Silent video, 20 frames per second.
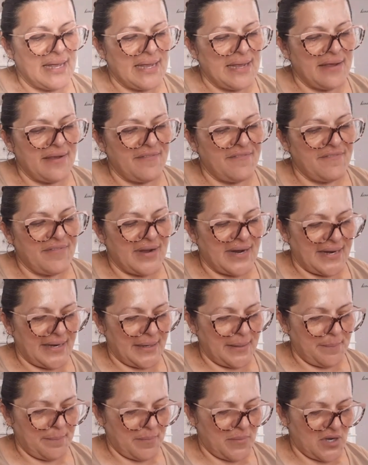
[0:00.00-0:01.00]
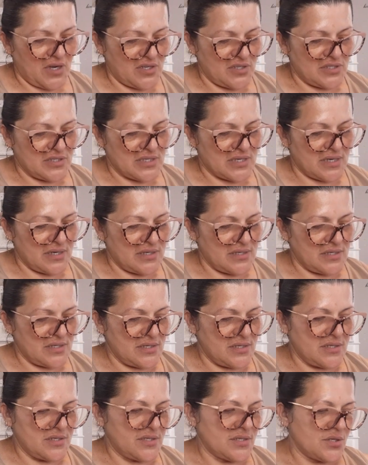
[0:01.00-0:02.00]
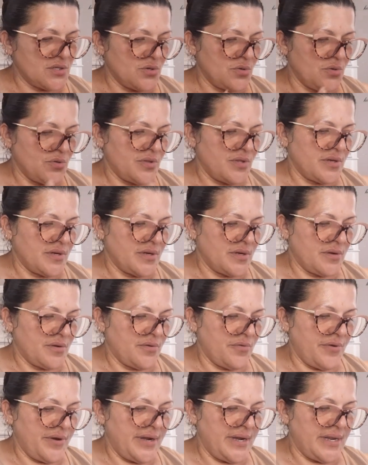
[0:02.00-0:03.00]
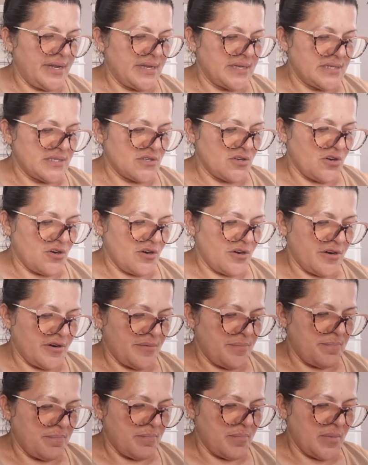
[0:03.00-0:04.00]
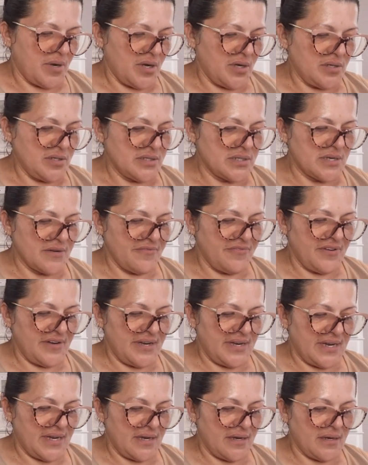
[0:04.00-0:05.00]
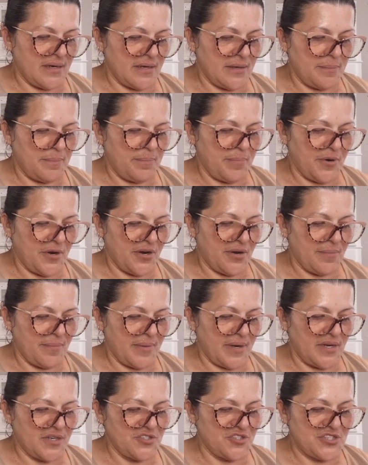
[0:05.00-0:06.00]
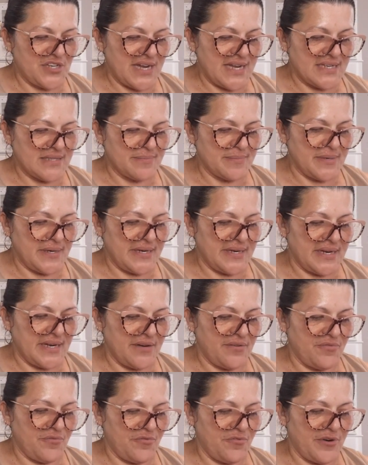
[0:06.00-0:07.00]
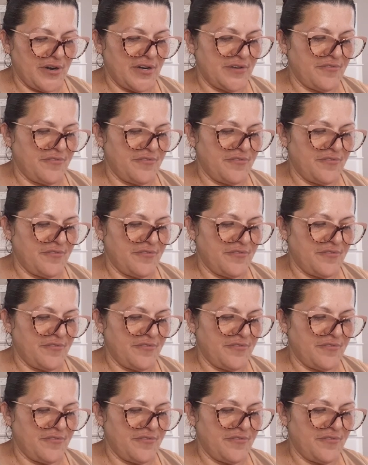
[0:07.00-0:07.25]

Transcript: inviting musk. So the ingredients are musk, vanilla, bergamot, jasmine, and red